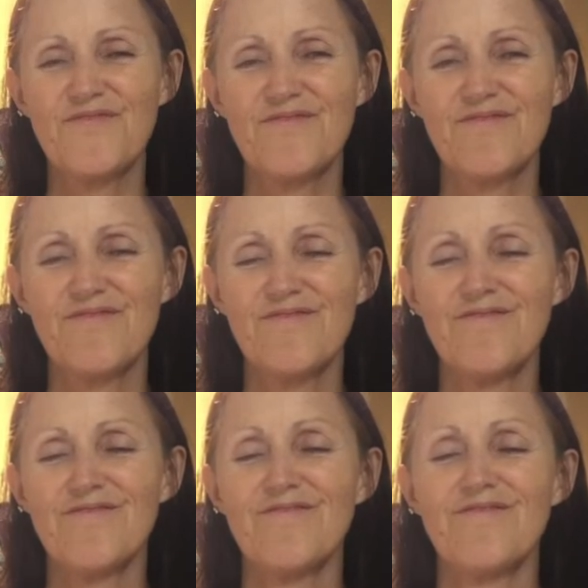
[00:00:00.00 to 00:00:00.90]

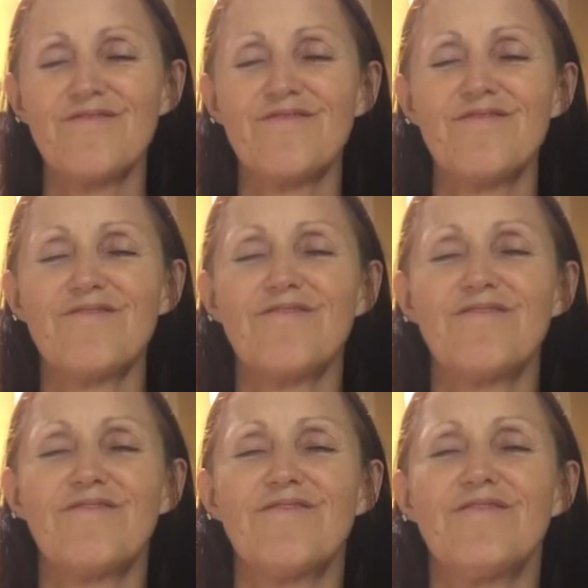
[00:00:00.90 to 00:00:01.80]

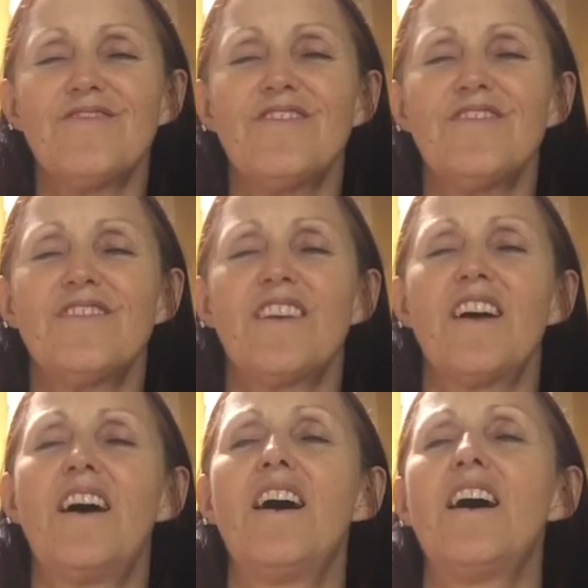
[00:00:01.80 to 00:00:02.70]

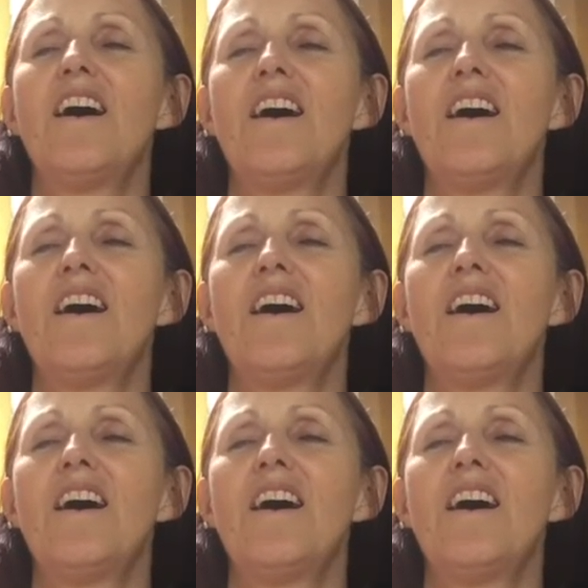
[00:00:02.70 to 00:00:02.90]
Nobody speaks.